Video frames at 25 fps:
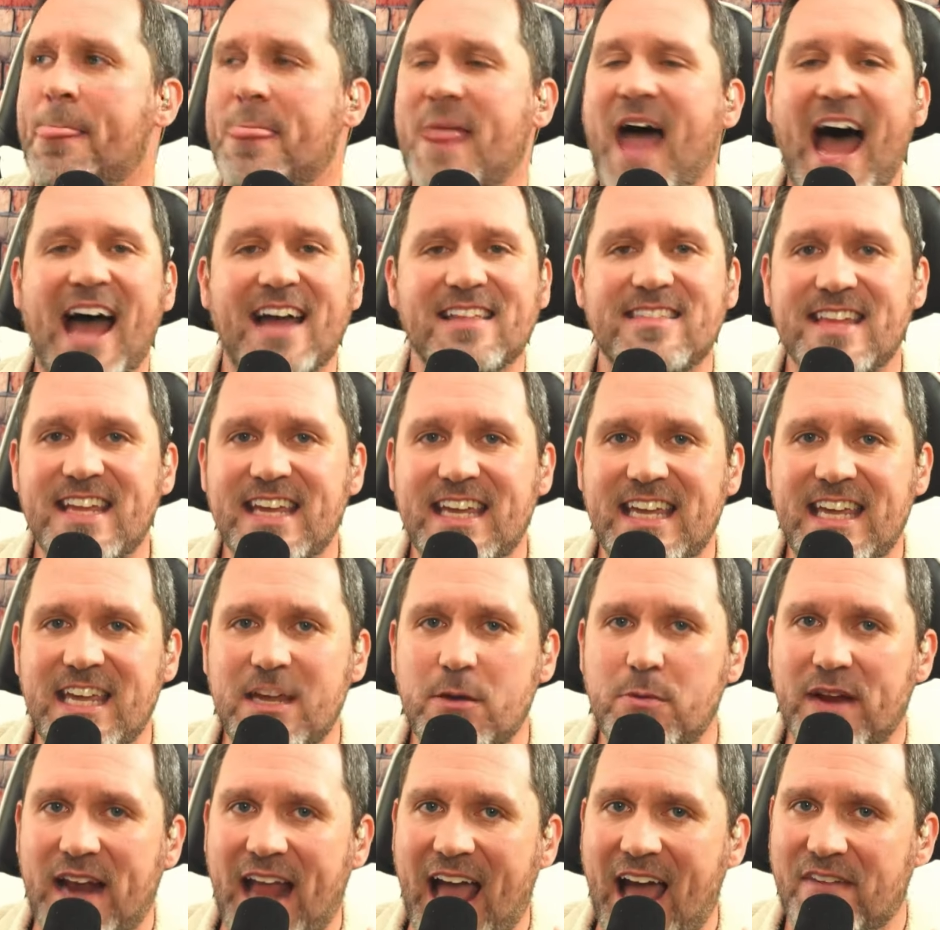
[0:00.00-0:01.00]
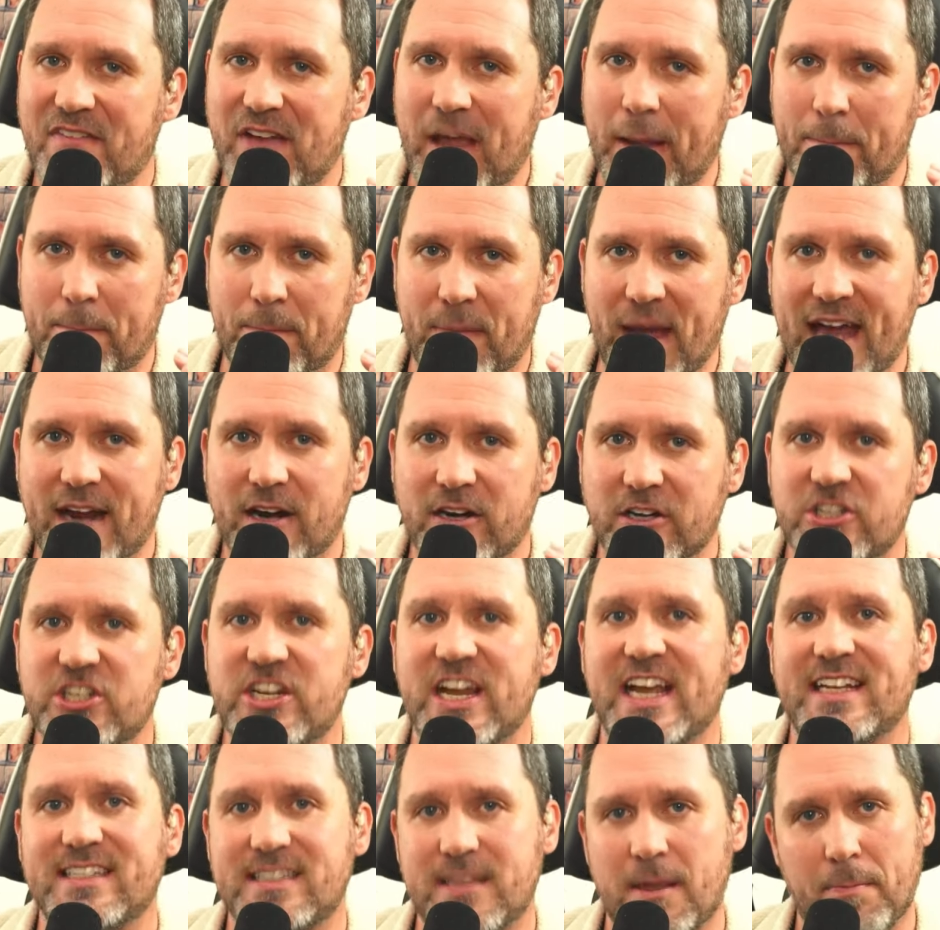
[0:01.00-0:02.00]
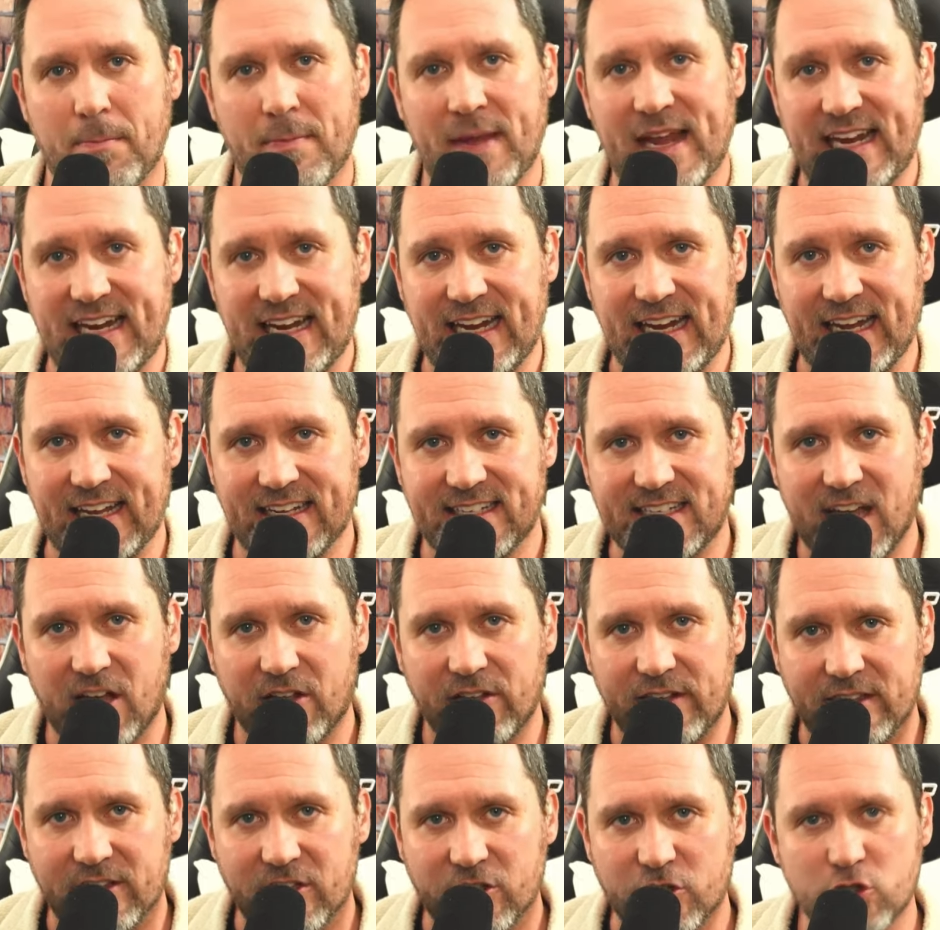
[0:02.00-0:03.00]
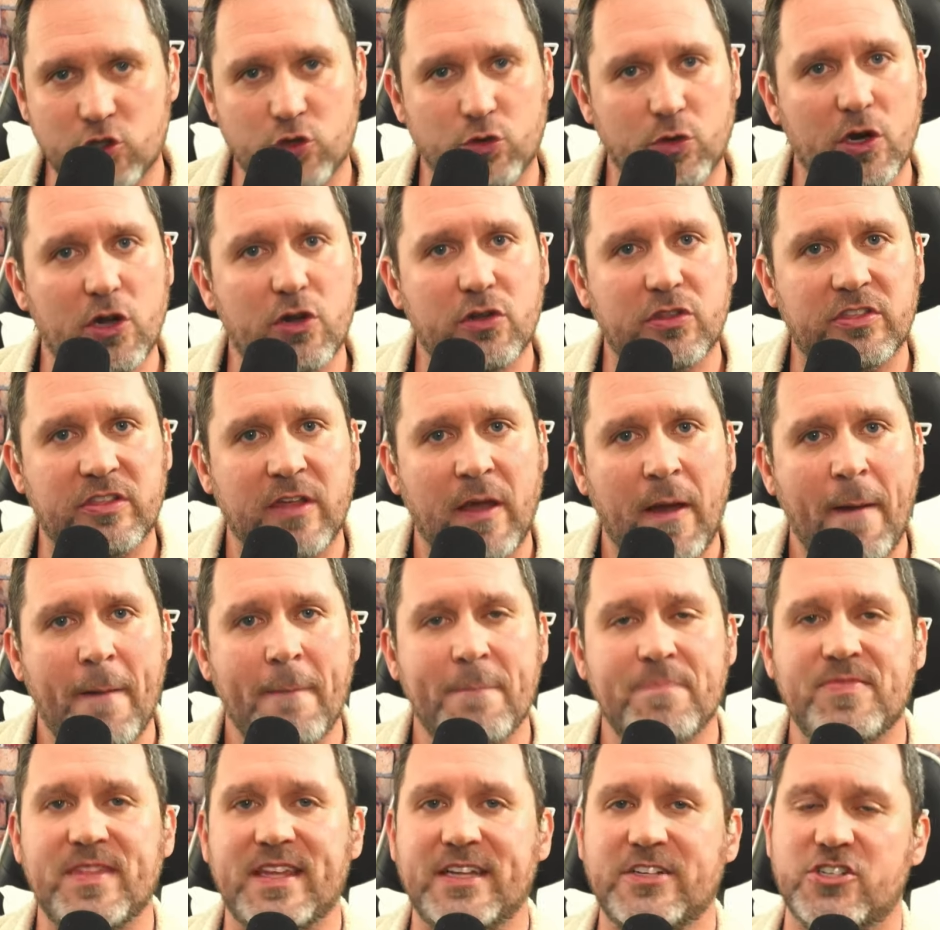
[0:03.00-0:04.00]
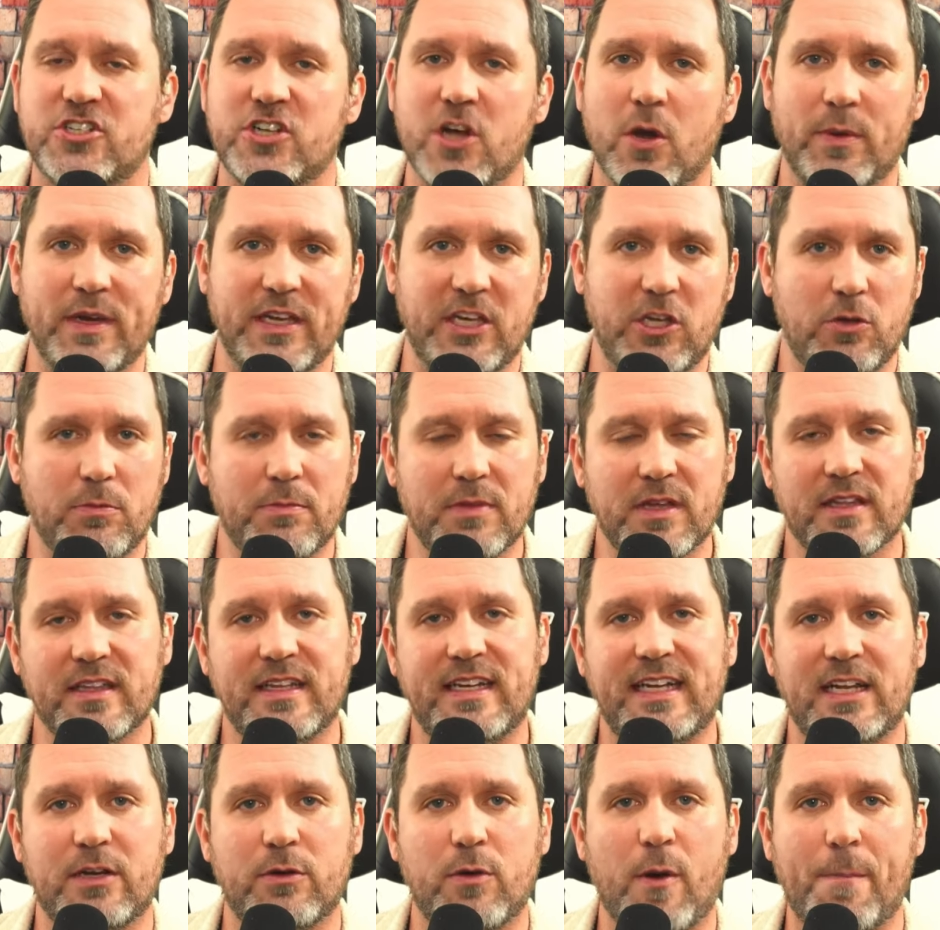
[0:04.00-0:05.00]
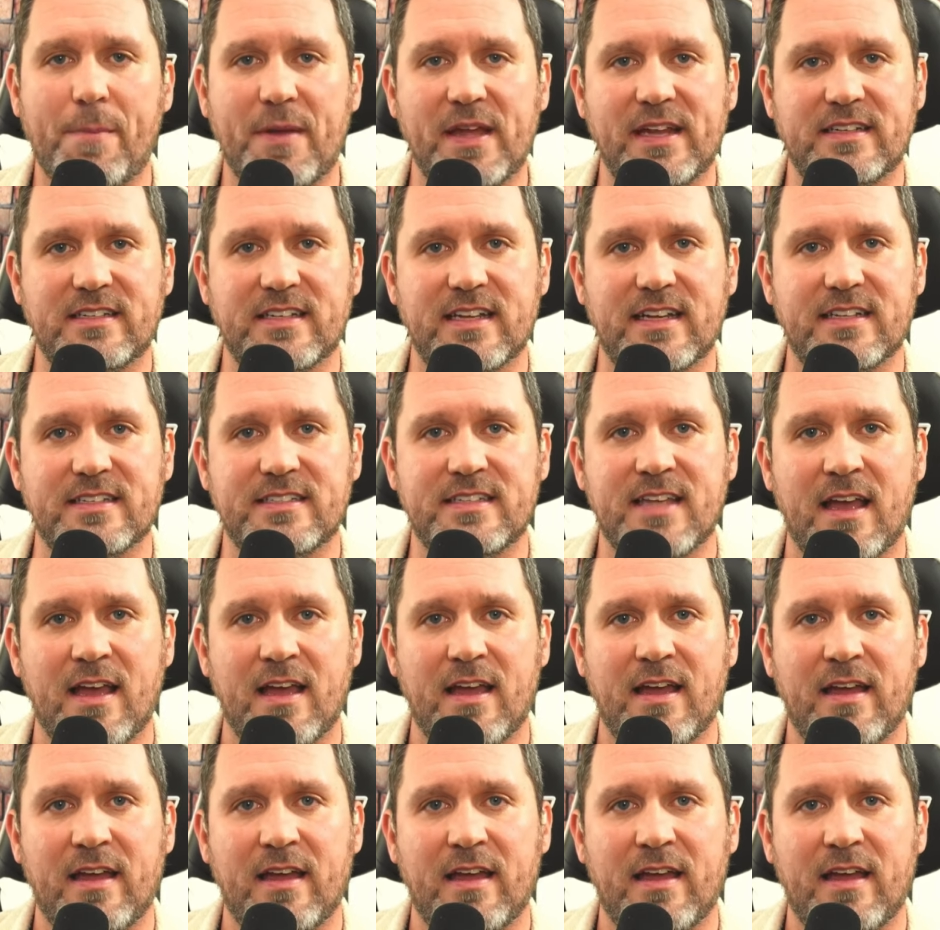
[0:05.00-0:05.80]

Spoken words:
I think he would have a better chance at making it telling the truth and showing humility and repentance